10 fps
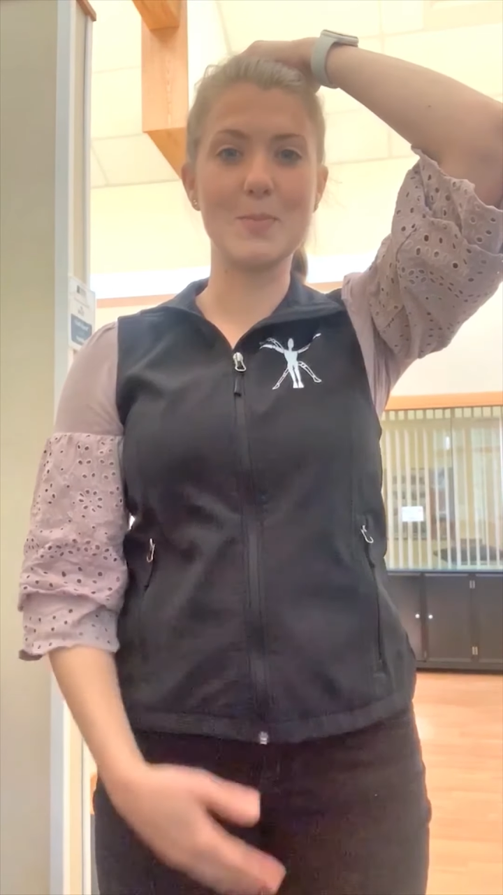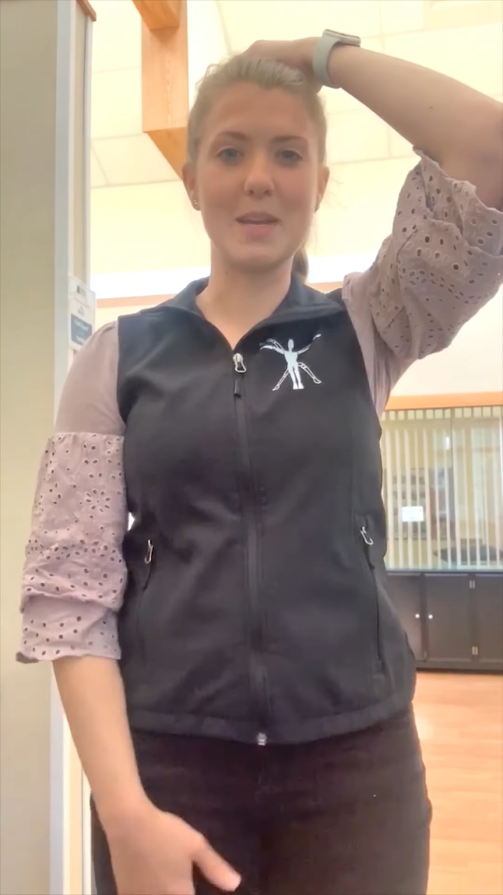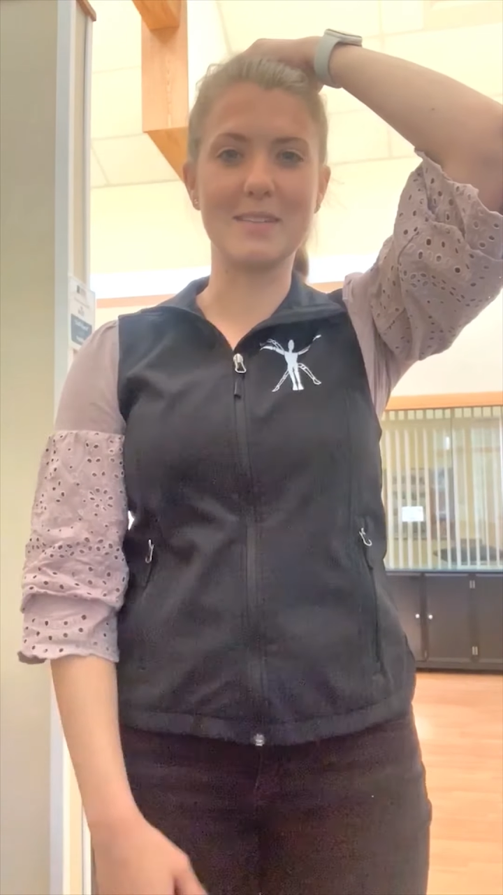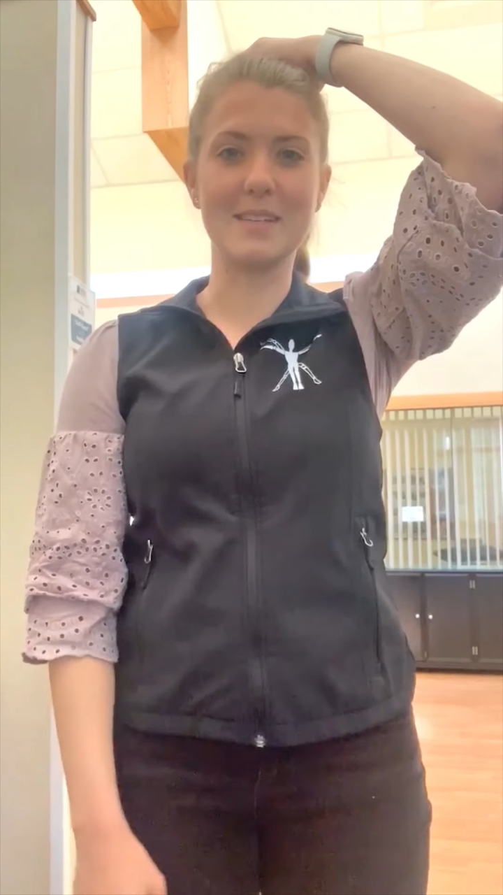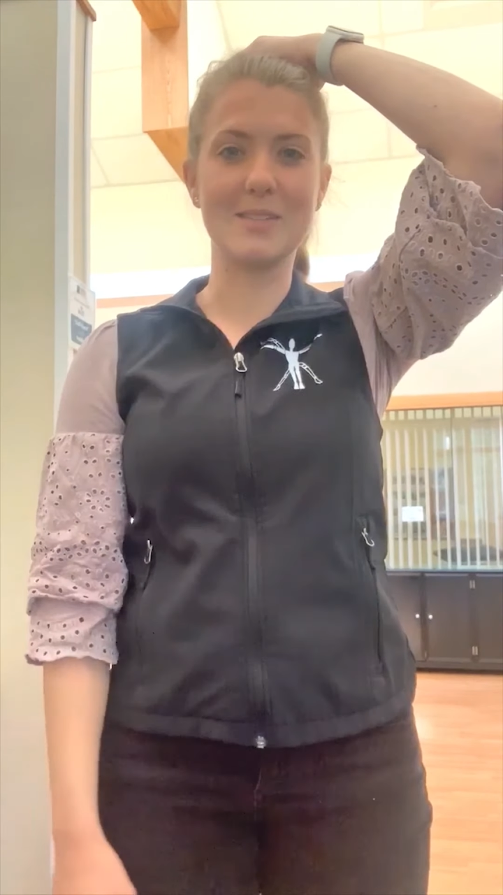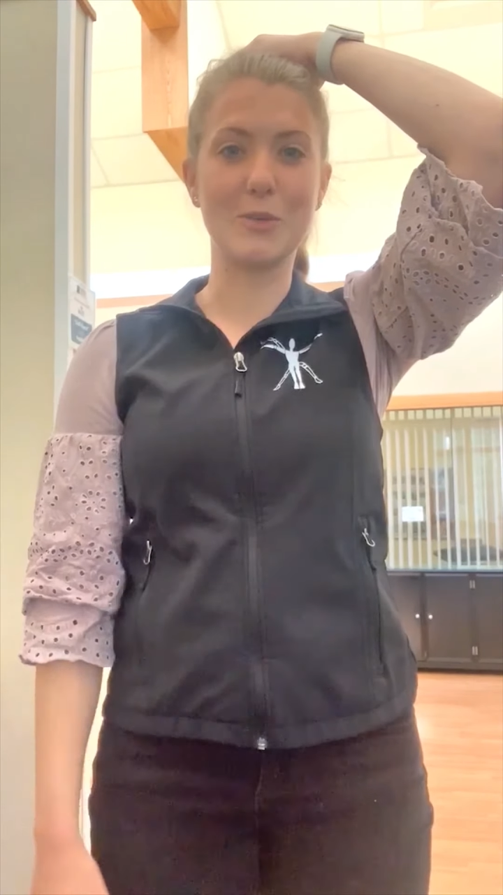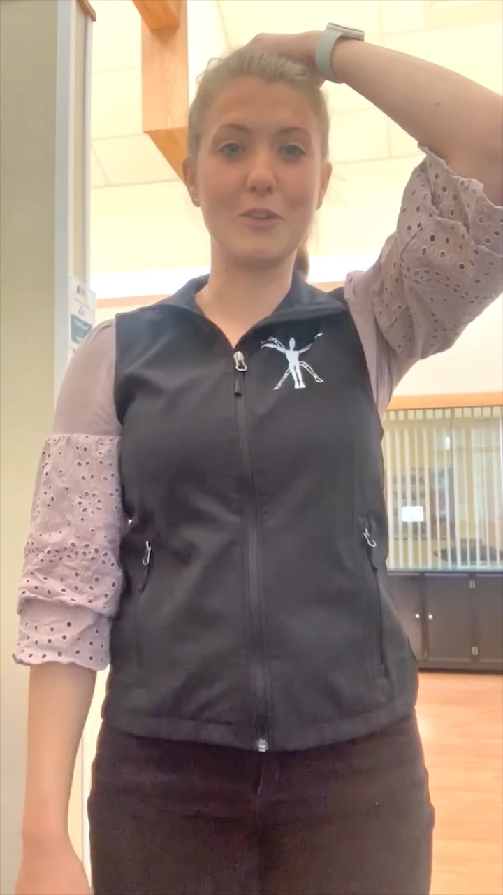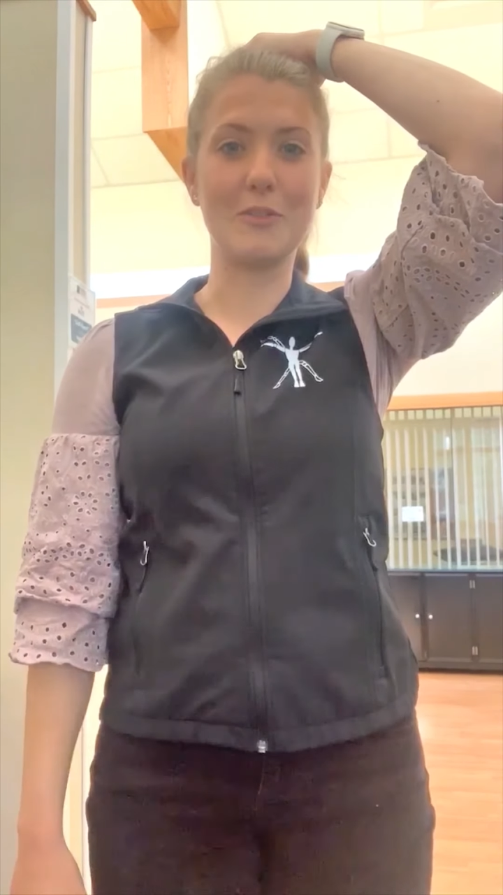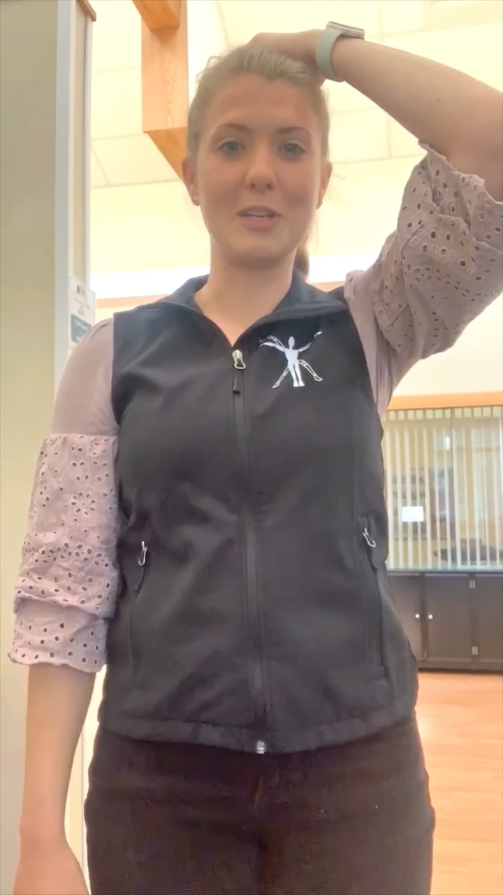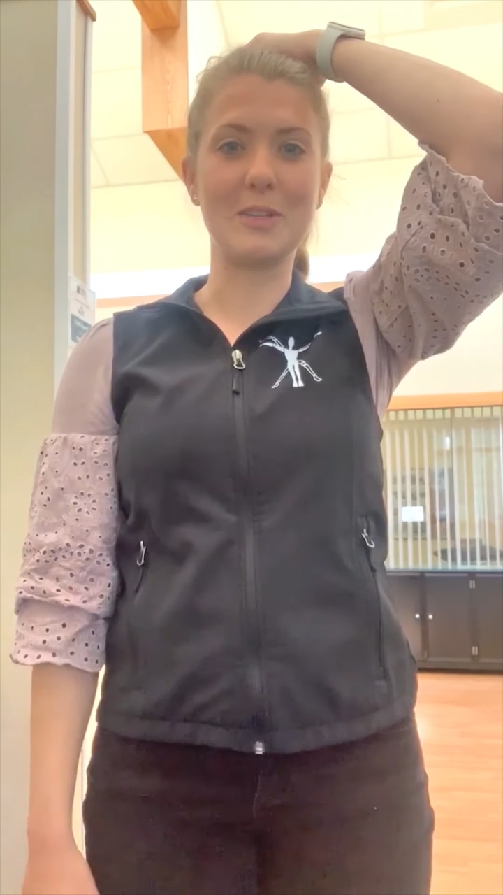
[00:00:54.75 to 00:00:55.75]
because that's sort
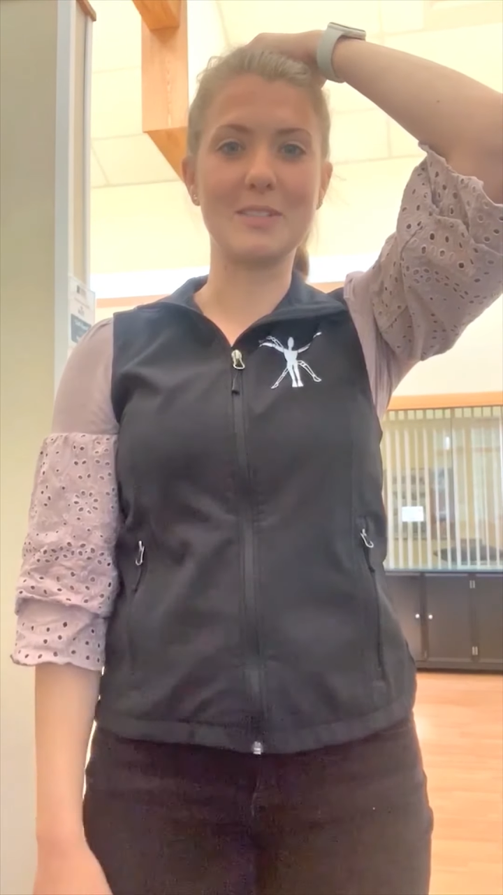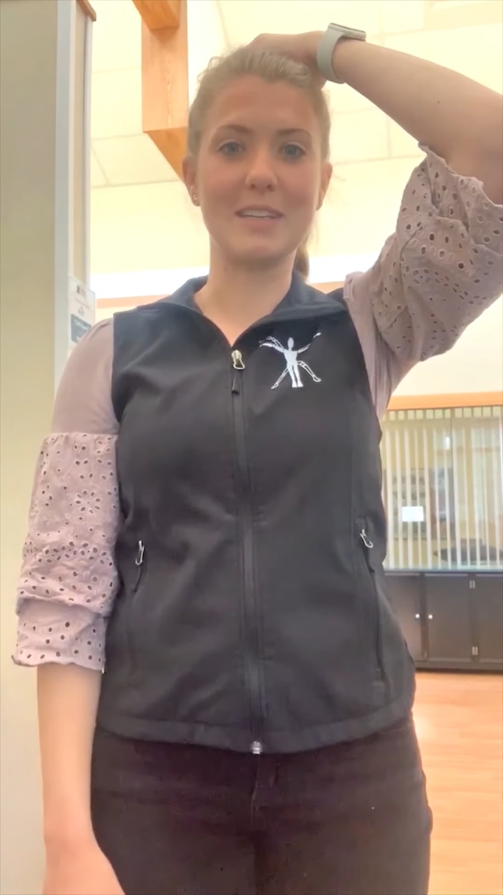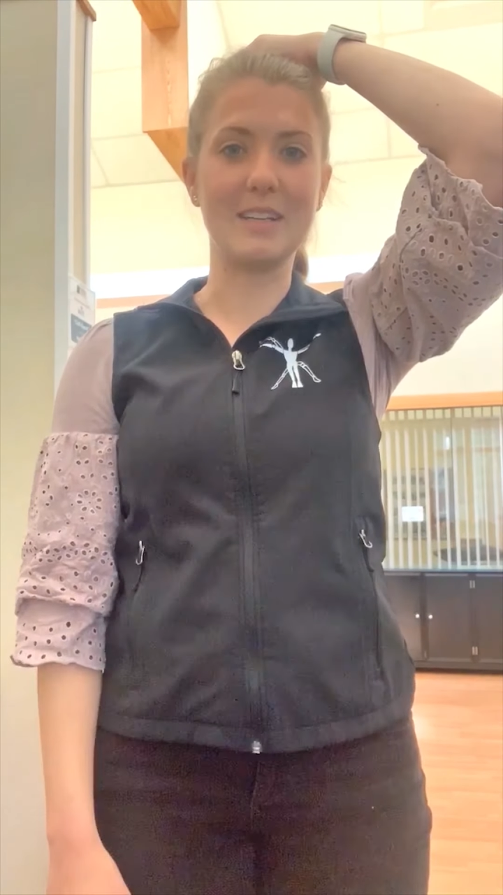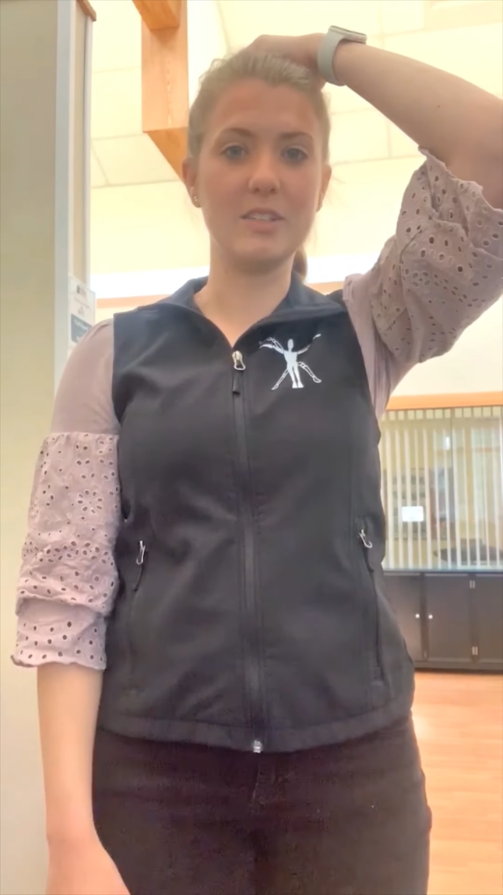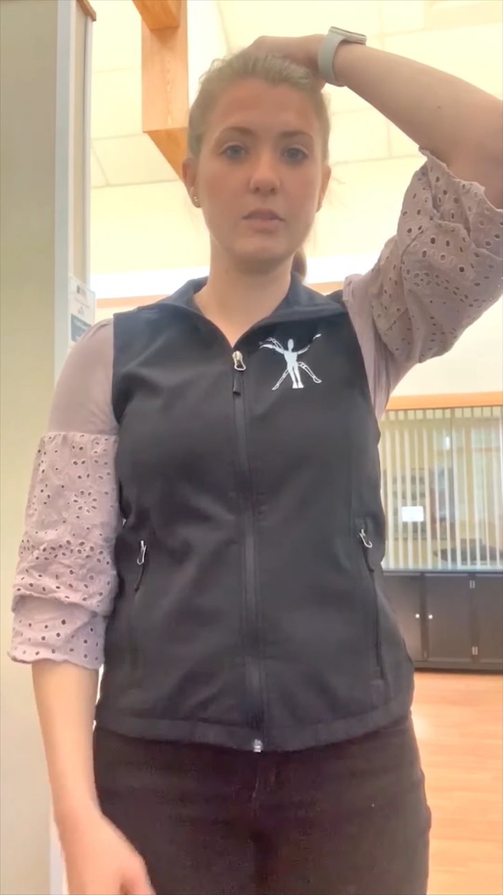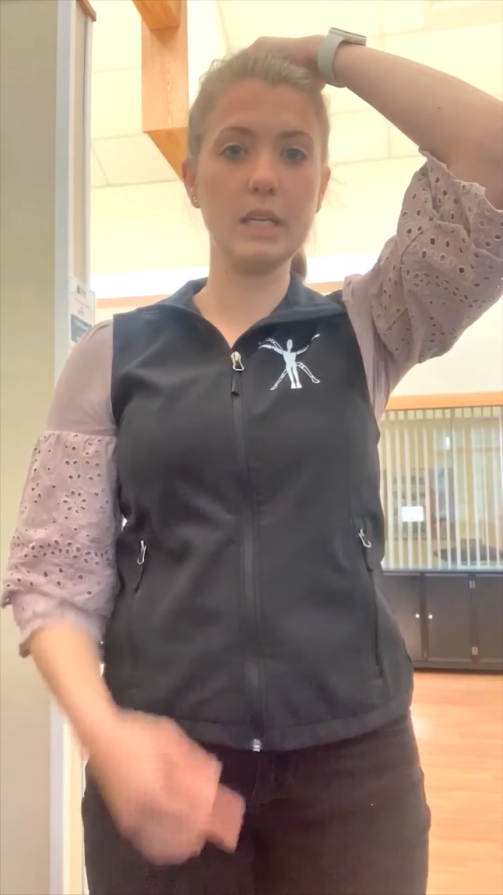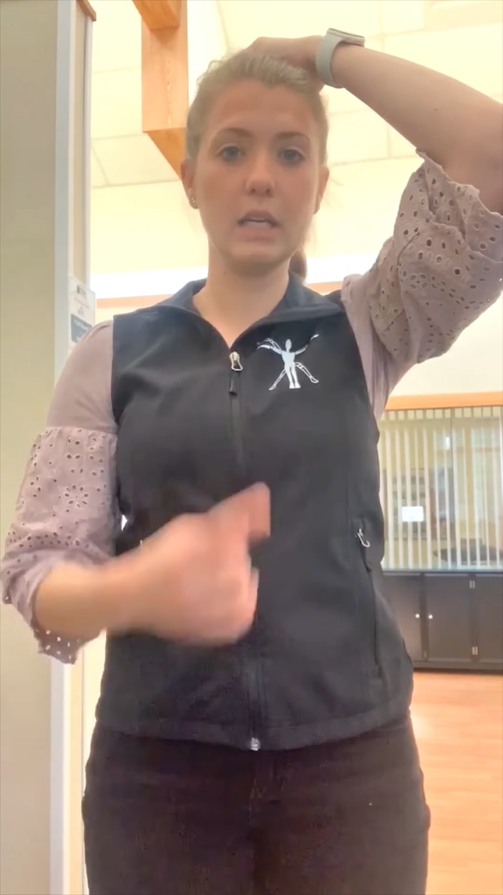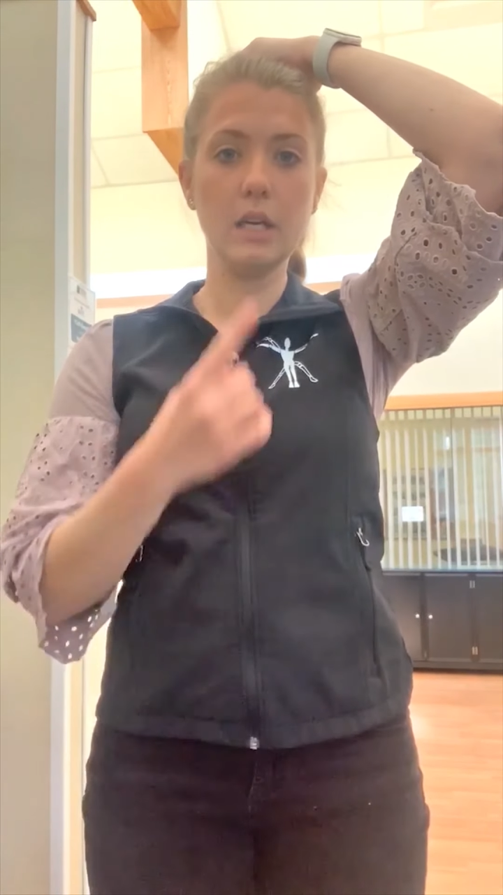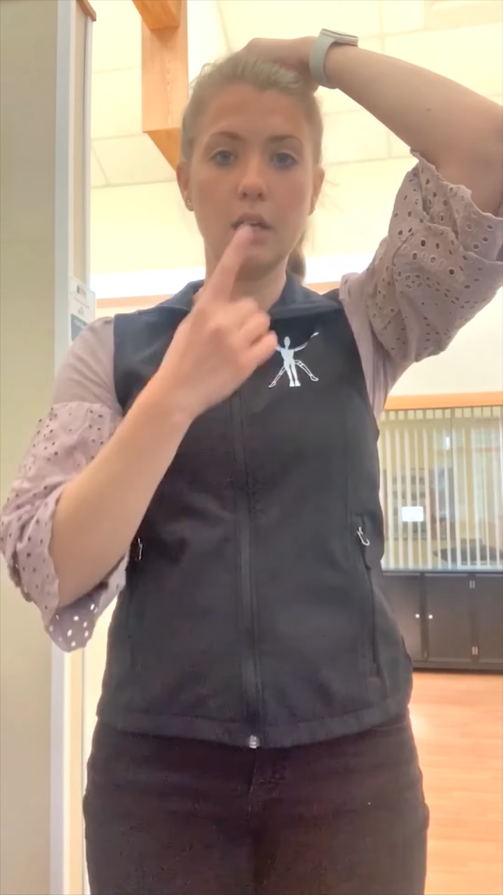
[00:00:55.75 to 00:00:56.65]
of what it looks like you're doing.